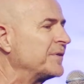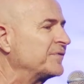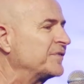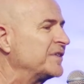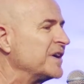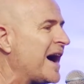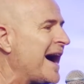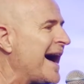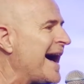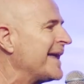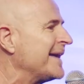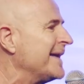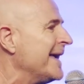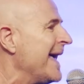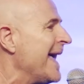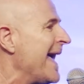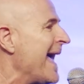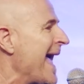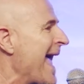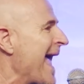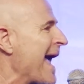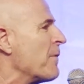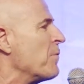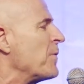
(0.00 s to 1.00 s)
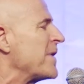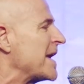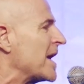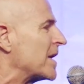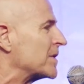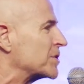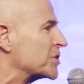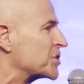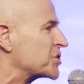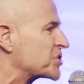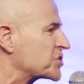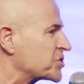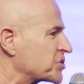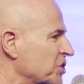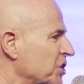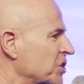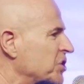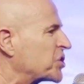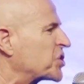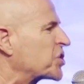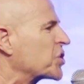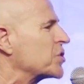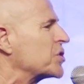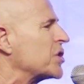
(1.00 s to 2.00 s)
of God, and we
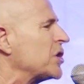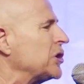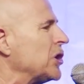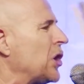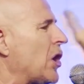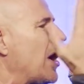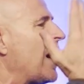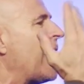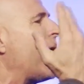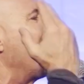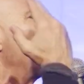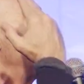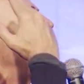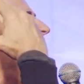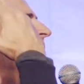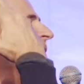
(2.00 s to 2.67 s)
understood through the law